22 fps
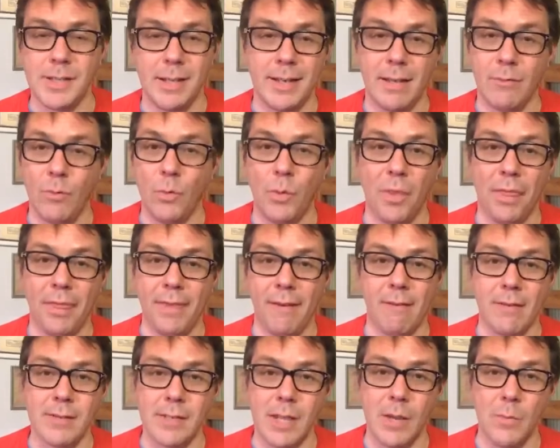I can have all the
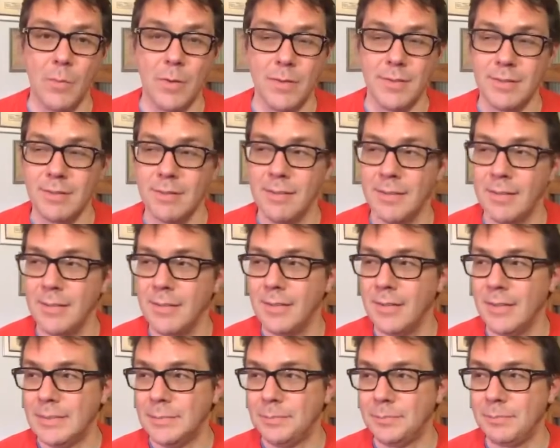theories I want.
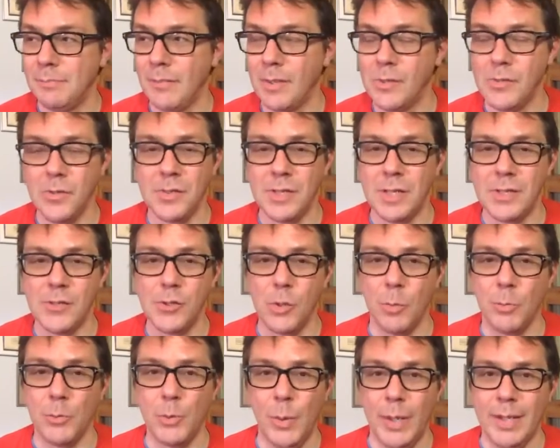As soon as I
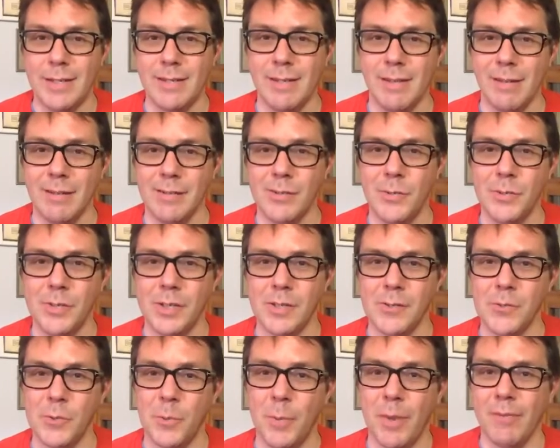stop tweeting, as soon as I
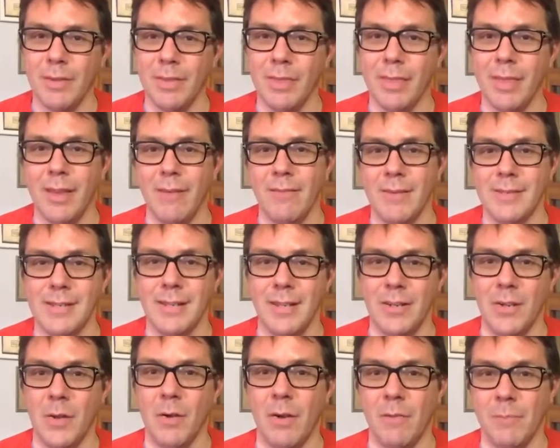stop having theories,
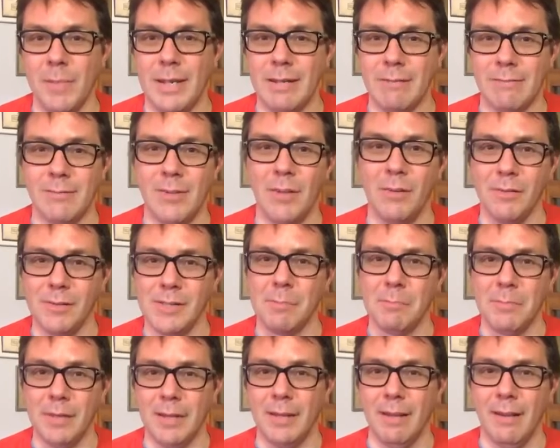then I've been told
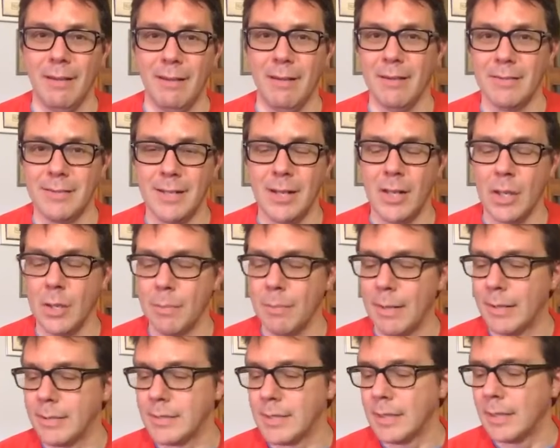something and I can't tell you
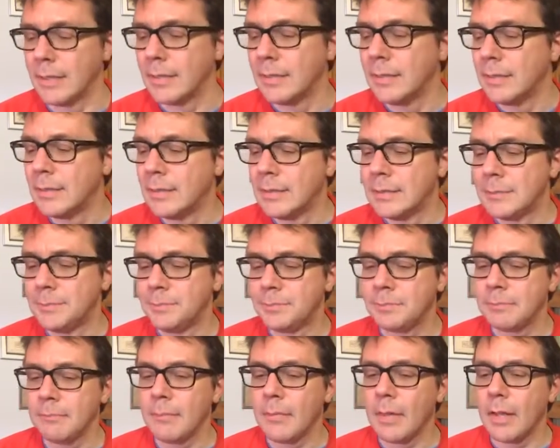about it.
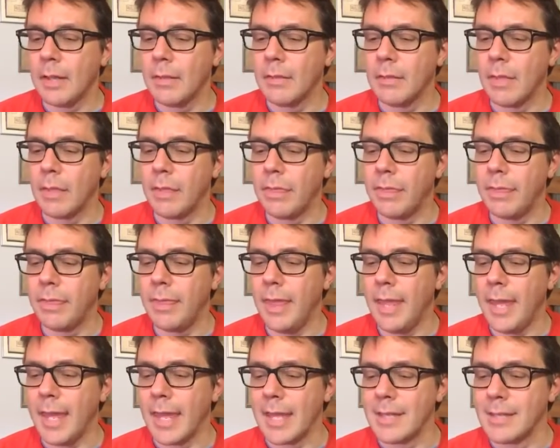The
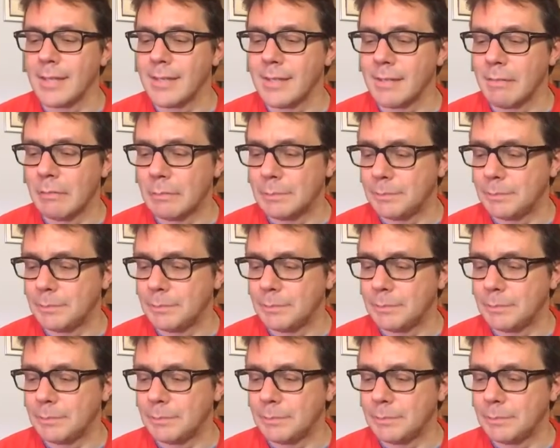thing is,